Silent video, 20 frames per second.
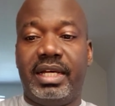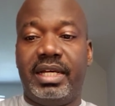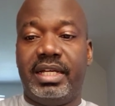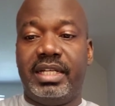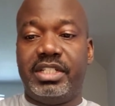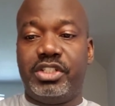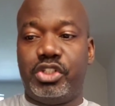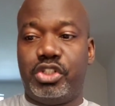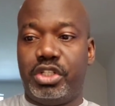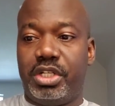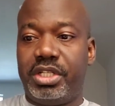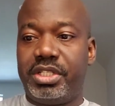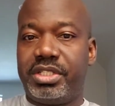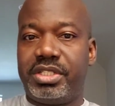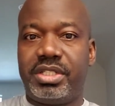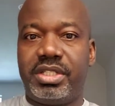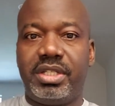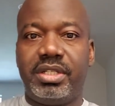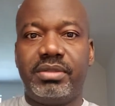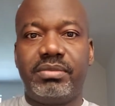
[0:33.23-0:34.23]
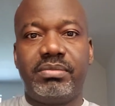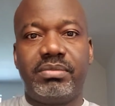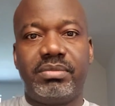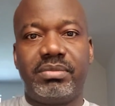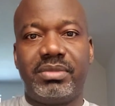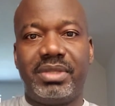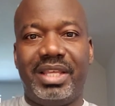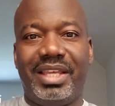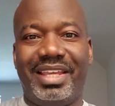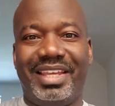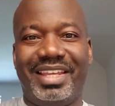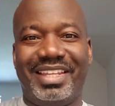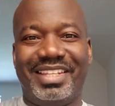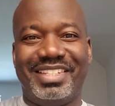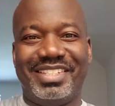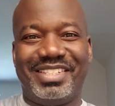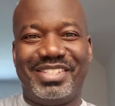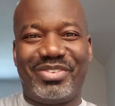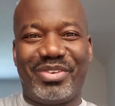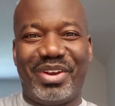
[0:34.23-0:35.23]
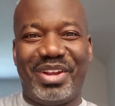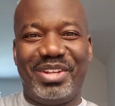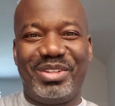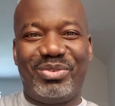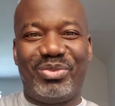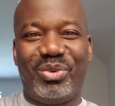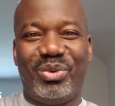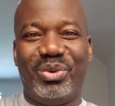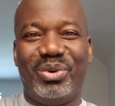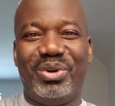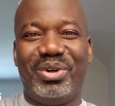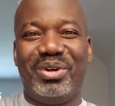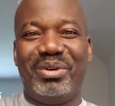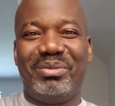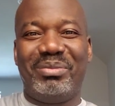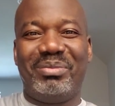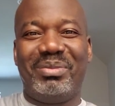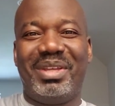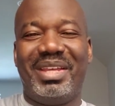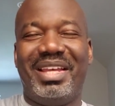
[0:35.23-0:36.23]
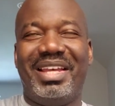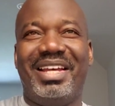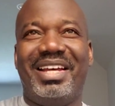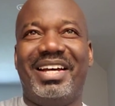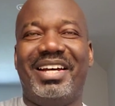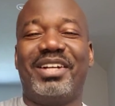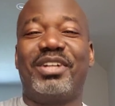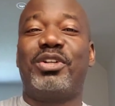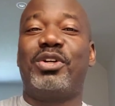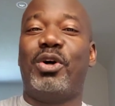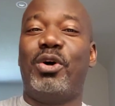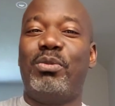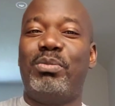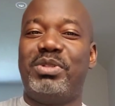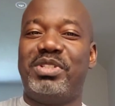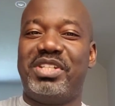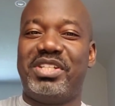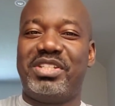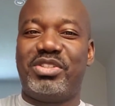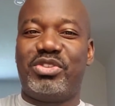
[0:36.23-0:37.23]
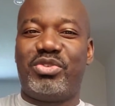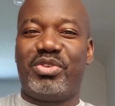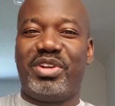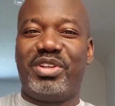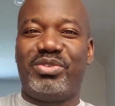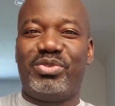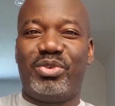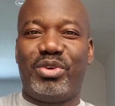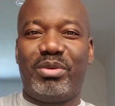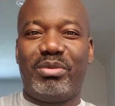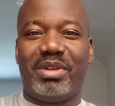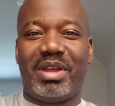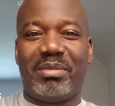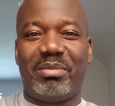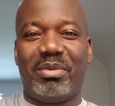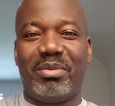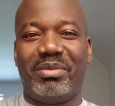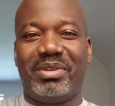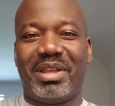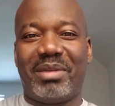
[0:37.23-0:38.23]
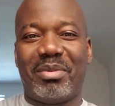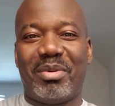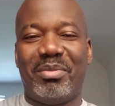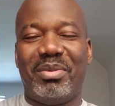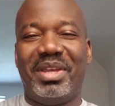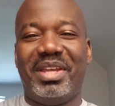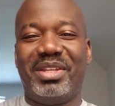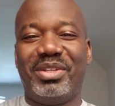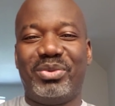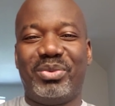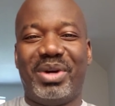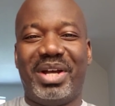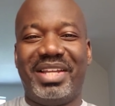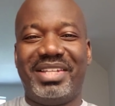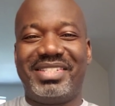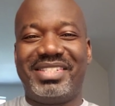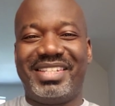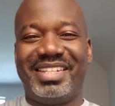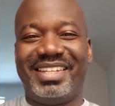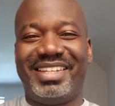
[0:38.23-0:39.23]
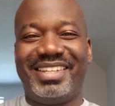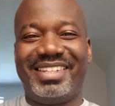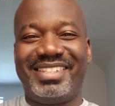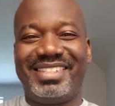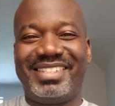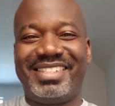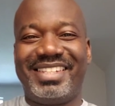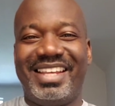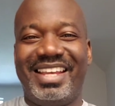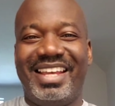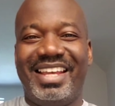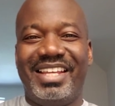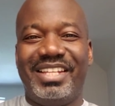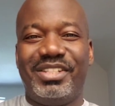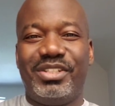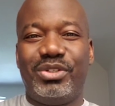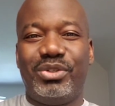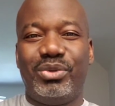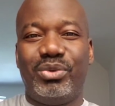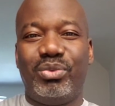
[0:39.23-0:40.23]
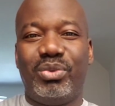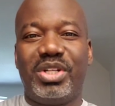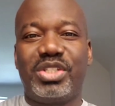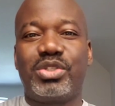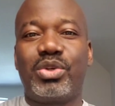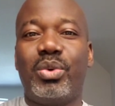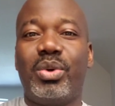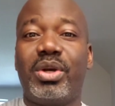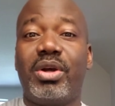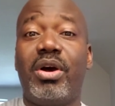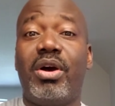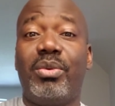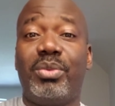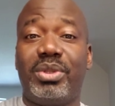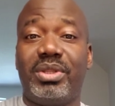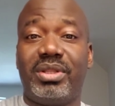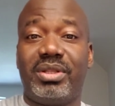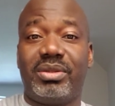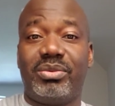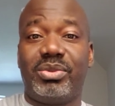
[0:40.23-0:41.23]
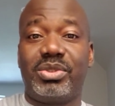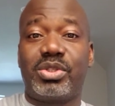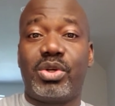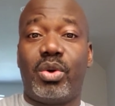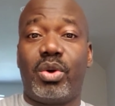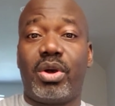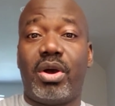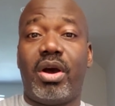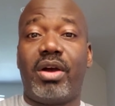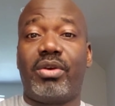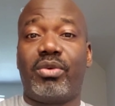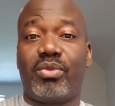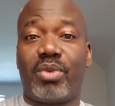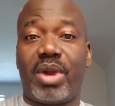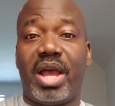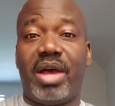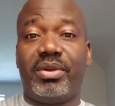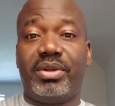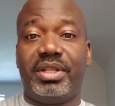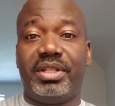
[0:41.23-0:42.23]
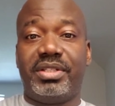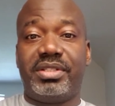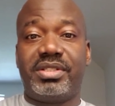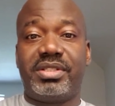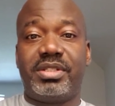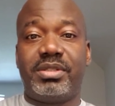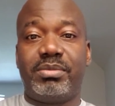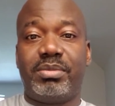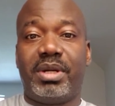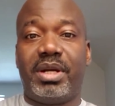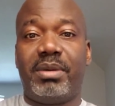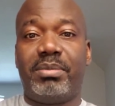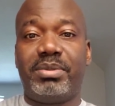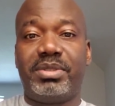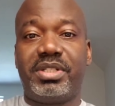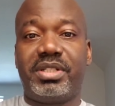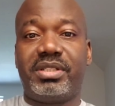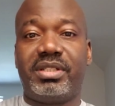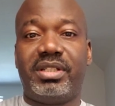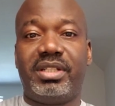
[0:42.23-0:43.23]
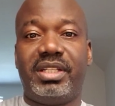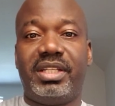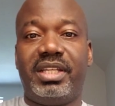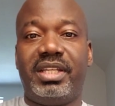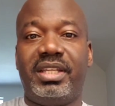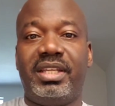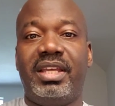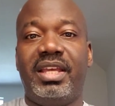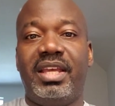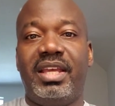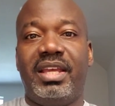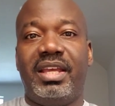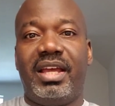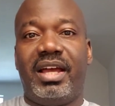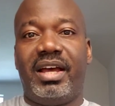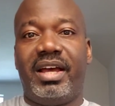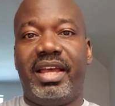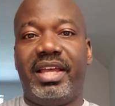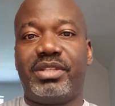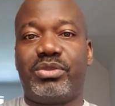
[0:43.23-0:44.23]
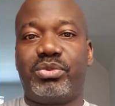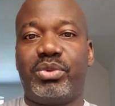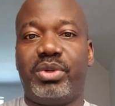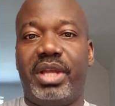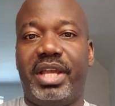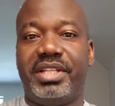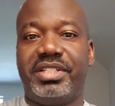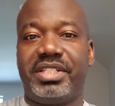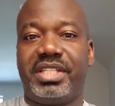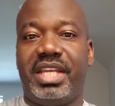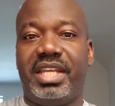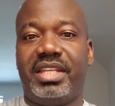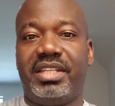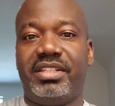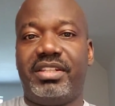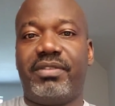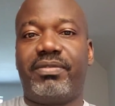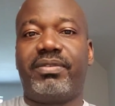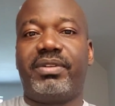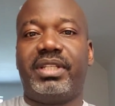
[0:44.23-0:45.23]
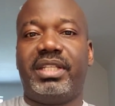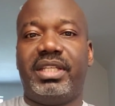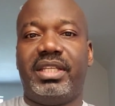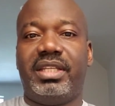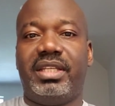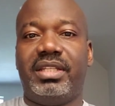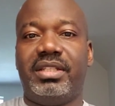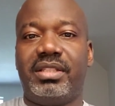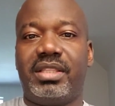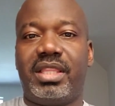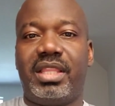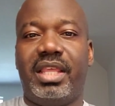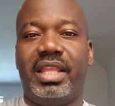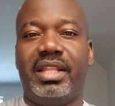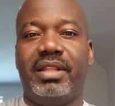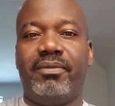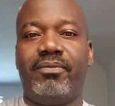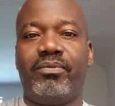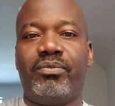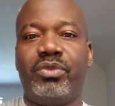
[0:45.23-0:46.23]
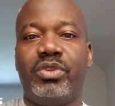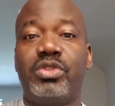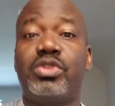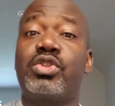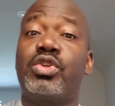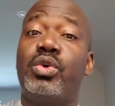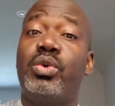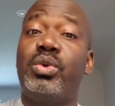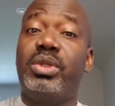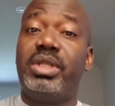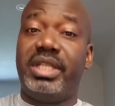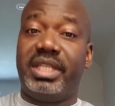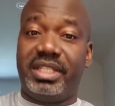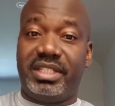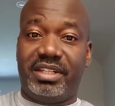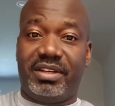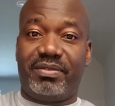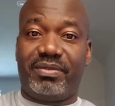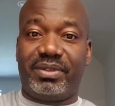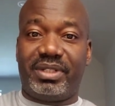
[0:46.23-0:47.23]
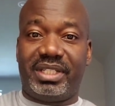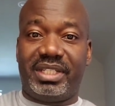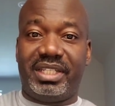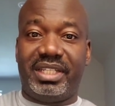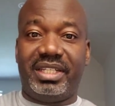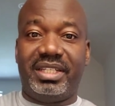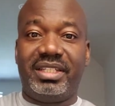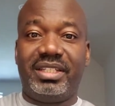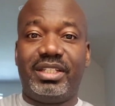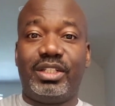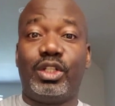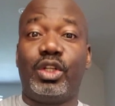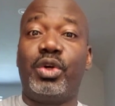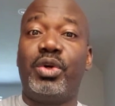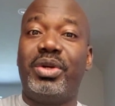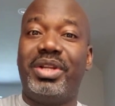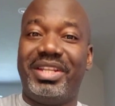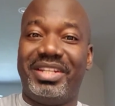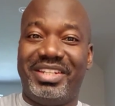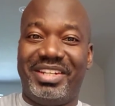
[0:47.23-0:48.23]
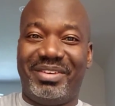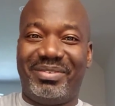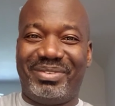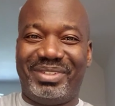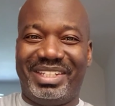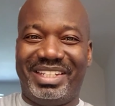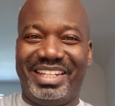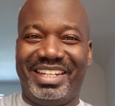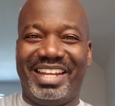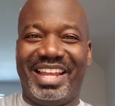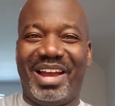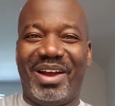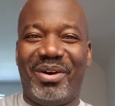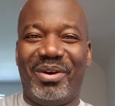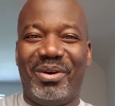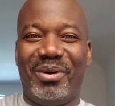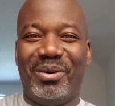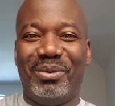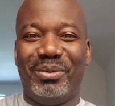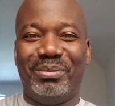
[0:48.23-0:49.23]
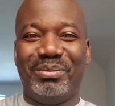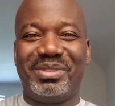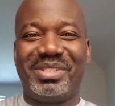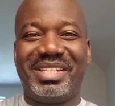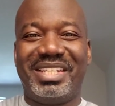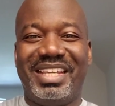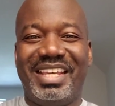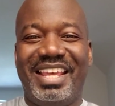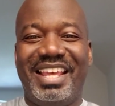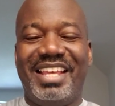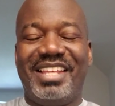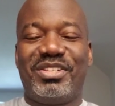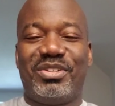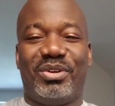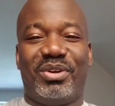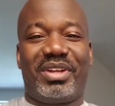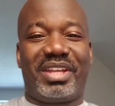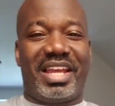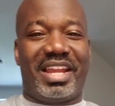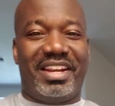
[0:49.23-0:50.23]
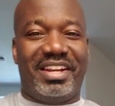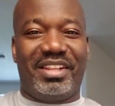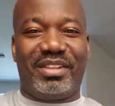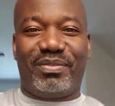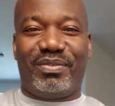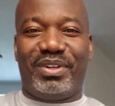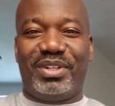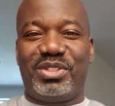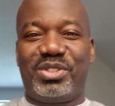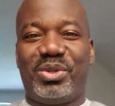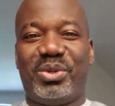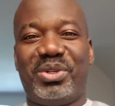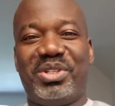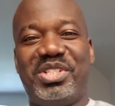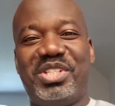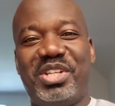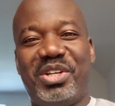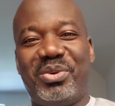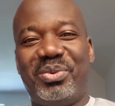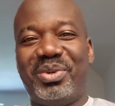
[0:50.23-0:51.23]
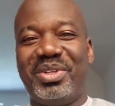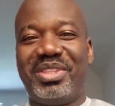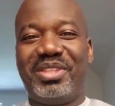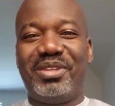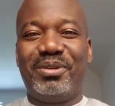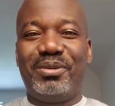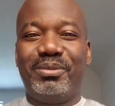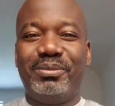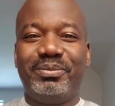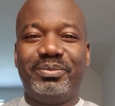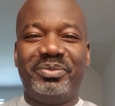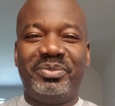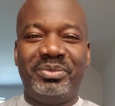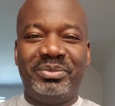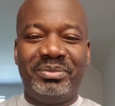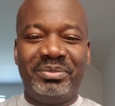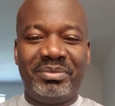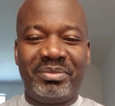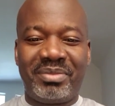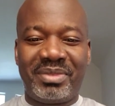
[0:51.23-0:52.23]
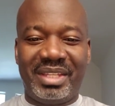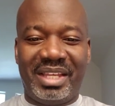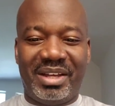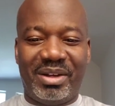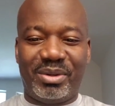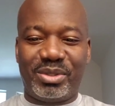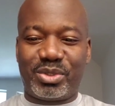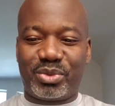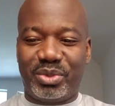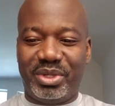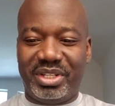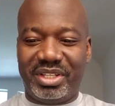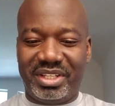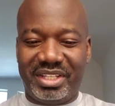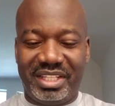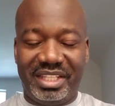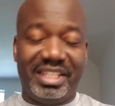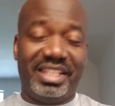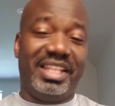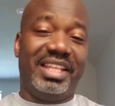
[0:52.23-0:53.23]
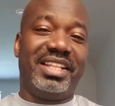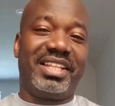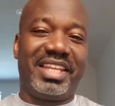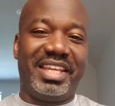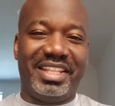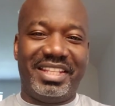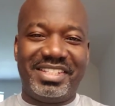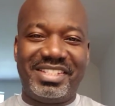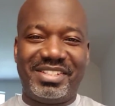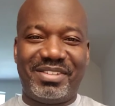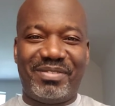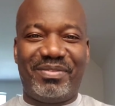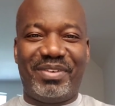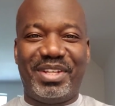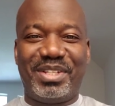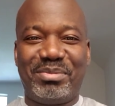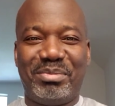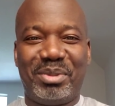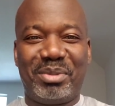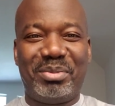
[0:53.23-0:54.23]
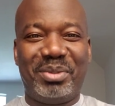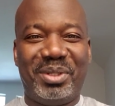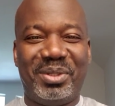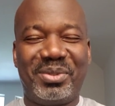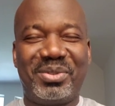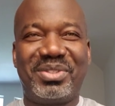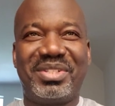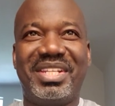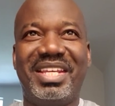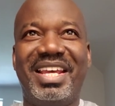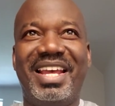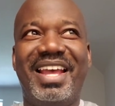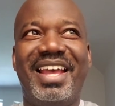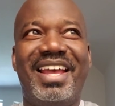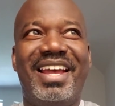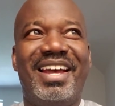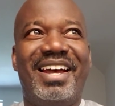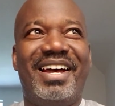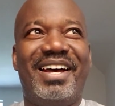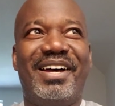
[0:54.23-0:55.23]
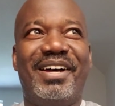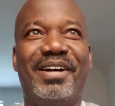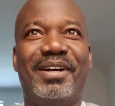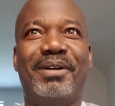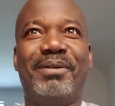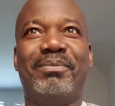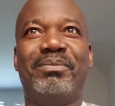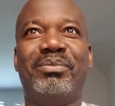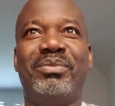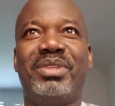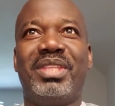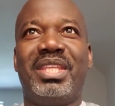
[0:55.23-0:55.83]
adjust and transform, cope, adjust, and transform, like my man Dwight says, to what's going on around us, particularly as we're educating differently and schooling differently, learning differently in our homes. So I got another funny story to share with you. I was reading, and again, this is a Facebook post. Um,